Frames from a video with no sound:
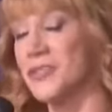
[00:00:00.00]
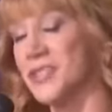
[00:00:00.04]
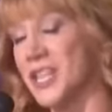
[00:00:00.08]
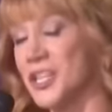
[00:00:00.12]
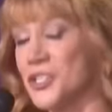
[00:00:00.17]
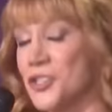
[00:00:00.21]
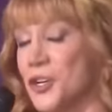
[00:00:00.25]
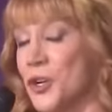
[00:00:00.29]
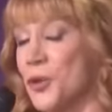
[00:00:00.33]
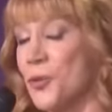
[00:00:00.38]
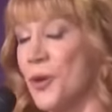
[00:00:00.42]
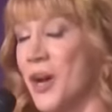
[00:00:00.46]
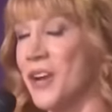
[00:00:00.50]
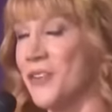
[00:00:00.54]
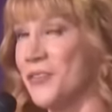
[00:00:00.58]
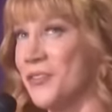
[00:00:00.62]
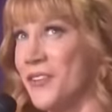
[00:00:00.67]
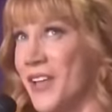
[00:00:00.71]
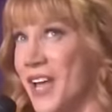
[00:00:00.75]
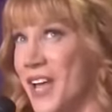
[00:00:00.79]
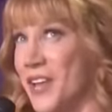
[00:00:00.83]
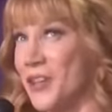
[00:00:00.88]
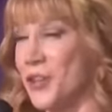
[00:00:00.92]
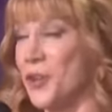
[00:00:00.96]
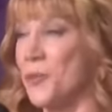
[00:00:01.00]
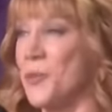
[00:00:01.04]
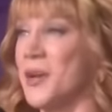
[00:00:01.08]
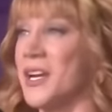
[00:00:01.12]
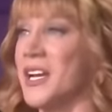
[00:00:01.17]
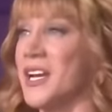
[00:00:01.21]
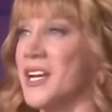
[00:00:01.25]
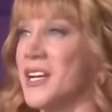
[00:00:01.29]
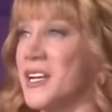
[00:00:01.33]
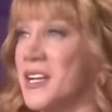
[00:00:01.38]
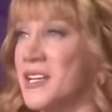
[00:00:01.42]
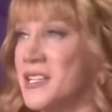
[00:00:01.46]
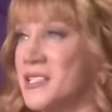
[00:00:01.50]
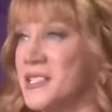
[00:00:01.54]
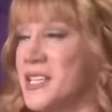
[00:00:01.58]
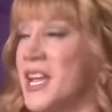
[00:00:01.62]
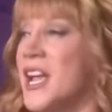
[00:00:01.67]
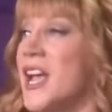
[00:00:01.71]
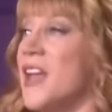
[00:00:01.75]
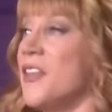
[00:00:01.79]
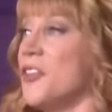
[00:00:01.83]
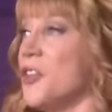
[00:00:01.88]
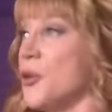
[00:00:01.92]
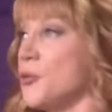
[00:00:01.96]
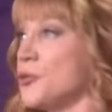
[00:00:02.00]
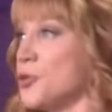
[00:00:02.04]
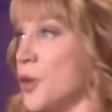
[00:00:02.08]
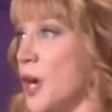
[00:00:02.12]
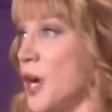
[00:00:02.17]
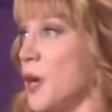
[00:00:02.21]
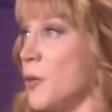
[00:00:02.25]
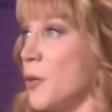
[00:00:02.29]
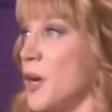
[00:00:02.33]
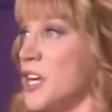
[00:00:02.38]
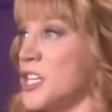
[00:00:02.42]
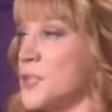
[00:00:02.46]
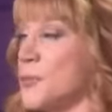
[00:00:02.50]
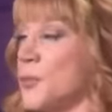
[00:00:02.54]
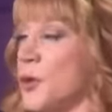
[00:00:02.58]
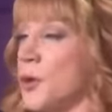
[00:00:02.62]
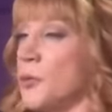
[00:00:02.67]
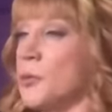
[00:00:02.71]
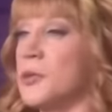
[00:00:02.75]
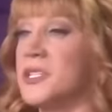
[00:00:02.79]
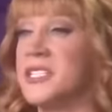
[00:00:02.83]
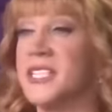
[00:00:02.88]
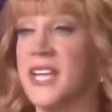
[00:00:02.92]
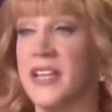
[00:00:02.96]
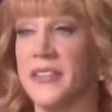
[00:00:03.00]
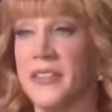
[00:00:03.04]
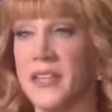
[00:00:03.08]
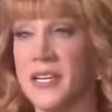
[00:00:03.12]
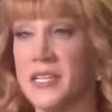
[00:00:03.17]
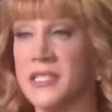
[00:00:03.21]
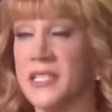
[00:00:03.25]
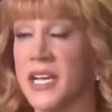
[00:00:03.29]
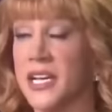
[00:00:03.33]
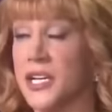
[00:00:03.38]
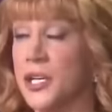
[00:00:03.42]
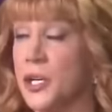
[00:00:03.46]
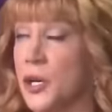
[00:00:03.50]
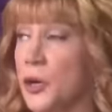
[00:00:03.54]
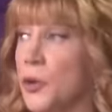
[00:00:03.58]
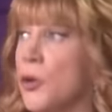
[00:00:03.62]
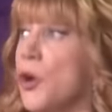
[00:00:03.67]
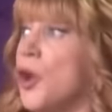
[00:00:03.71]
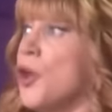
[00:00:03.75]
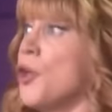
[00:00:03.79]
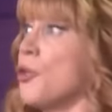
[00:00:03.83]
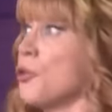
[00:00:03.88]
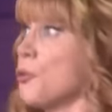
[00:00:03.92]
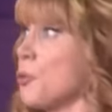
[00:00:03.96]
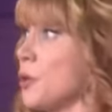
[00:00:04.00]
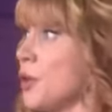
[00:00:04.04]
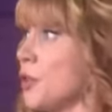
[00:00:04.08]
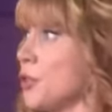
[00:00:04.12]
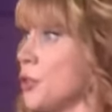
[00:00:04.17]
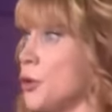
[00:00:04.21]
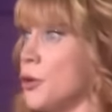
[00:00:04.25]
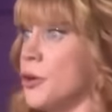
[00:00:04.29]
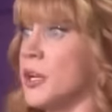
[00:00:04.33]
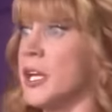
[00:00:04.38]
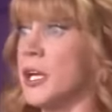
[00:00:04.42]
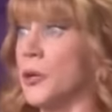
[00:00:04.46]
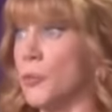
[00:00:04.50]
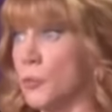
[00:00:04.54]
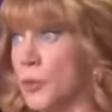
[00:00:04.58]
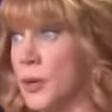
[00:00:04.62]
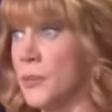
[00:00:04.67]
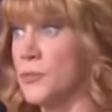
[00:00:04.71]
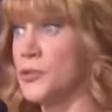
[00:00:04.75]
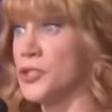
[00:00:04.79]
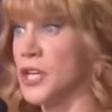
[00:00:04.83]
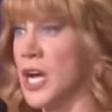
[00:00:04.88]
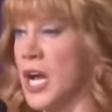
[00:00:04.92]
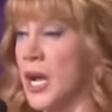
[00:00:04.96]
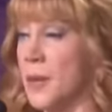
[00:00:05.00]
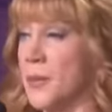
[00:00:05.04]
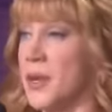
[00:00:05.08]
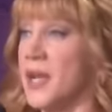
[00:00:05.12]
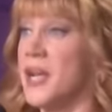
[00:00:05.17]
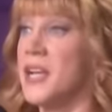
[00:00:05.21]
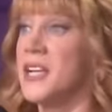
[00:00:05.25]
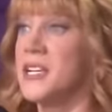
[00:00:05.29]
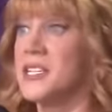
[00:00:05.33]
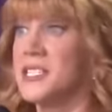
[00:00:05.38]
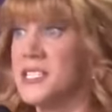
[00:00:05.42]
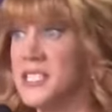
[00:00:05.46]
I was actually quite flattered because their dry erase board would say things like, you know, 3.30, rim job.